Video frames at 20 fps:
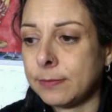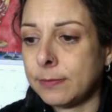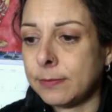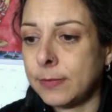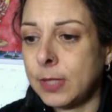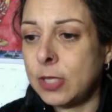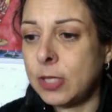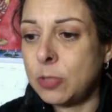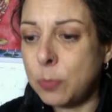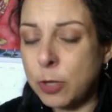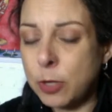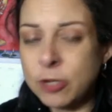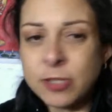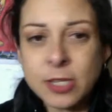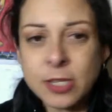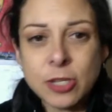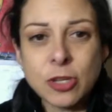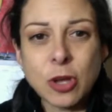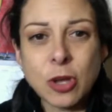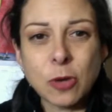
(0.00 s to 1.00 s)
This
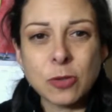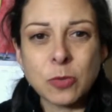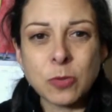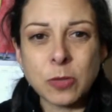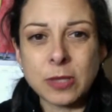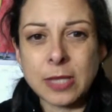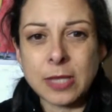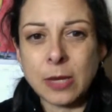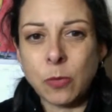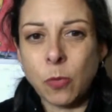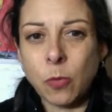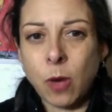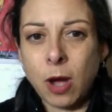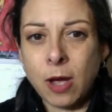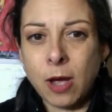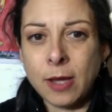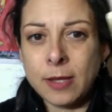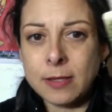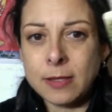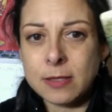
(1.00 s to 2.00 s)
person knows what they
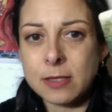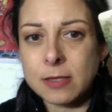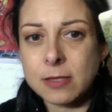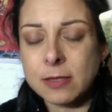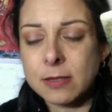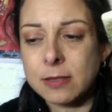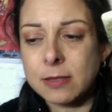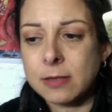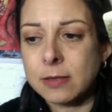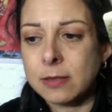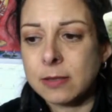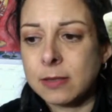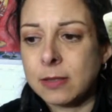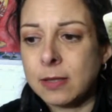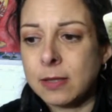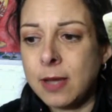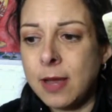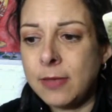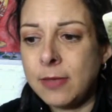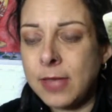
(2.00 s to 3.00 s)
want.
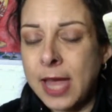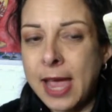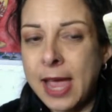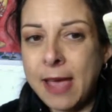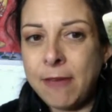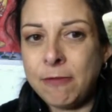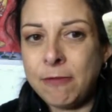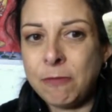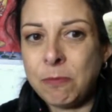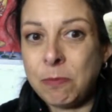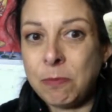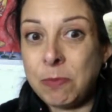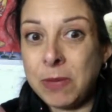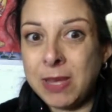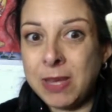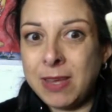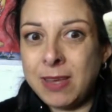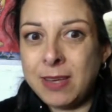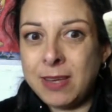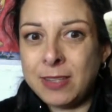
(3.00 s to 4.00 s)
They have
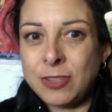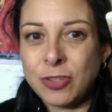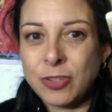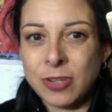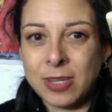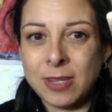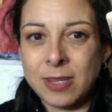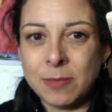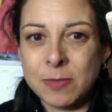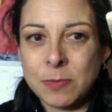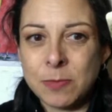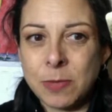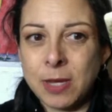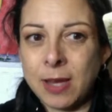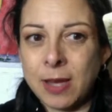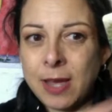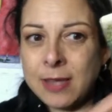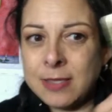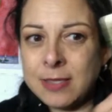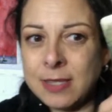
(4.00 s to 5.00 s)
big dreams, big
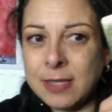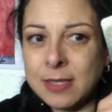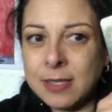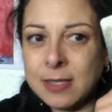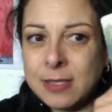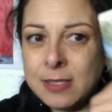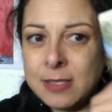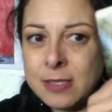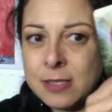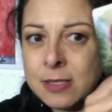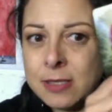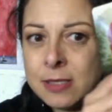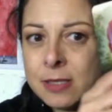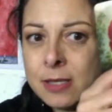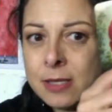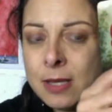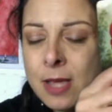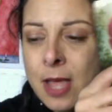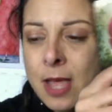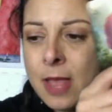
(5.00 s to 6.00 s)
ideas.
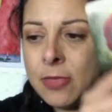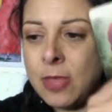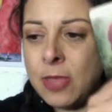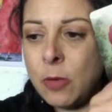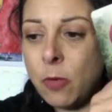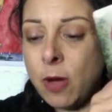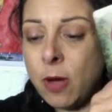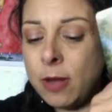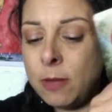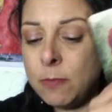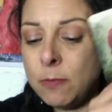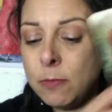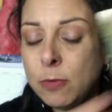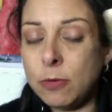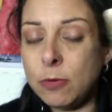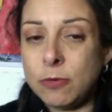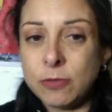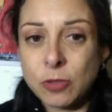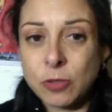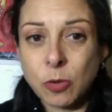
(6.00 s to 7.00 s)
They want to
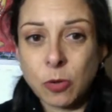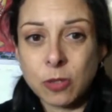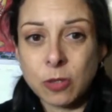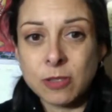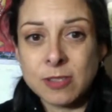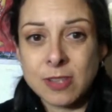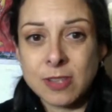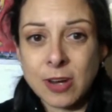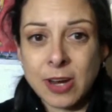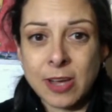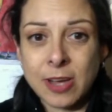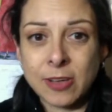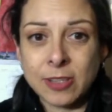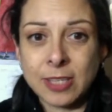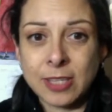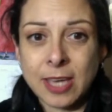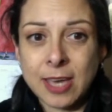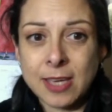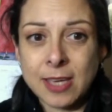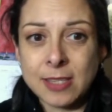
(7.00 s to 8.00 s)
move towards their hell
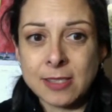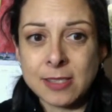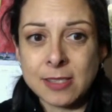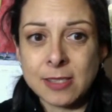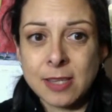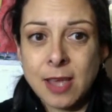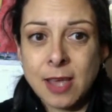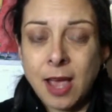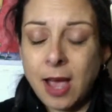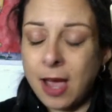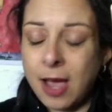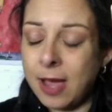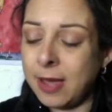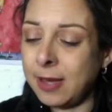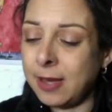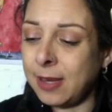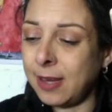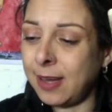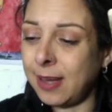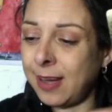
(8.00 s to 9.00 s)
yes.
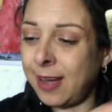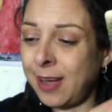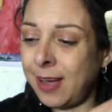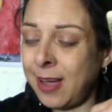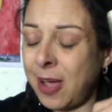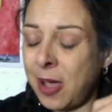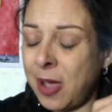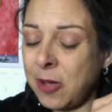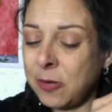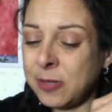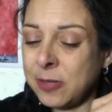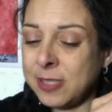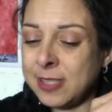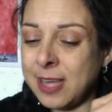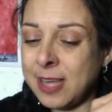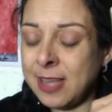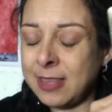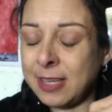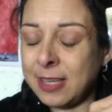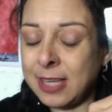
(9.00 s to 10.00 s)
I always
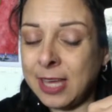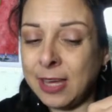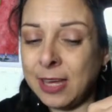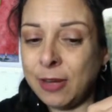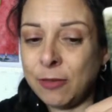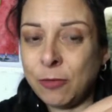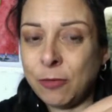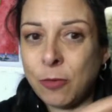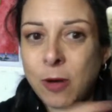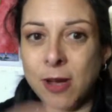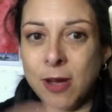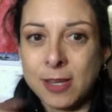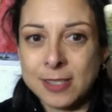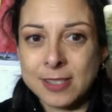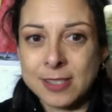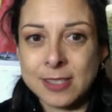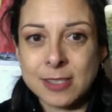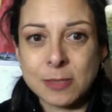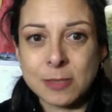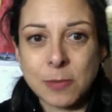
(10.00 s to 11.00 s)
say the King of
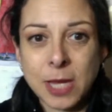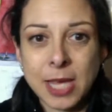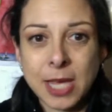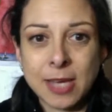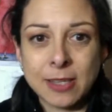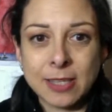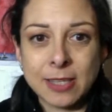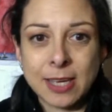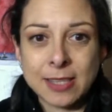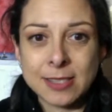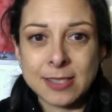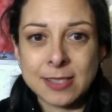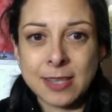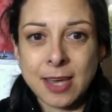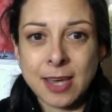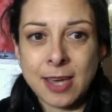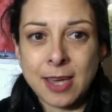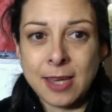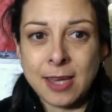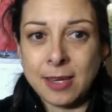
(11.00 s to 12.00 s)
Wands is my hell yes
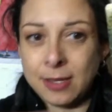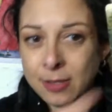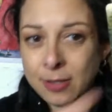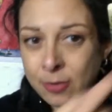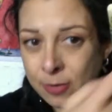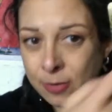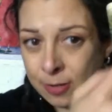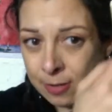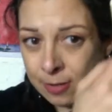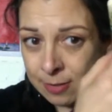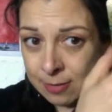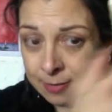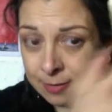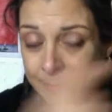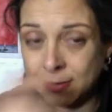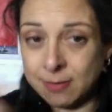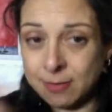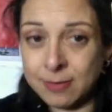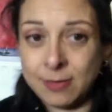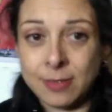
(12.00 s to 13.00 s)
guy or
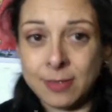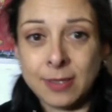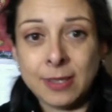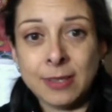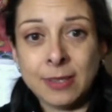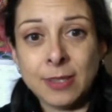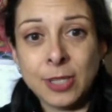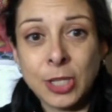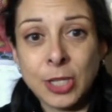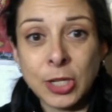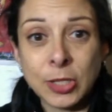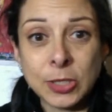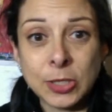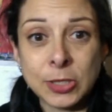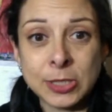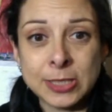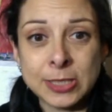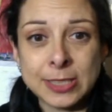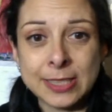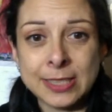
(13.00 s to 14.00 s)

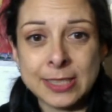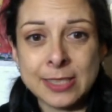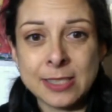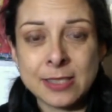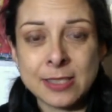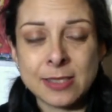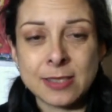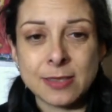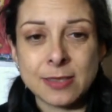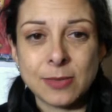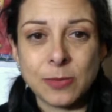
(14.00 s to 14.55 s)
girl in this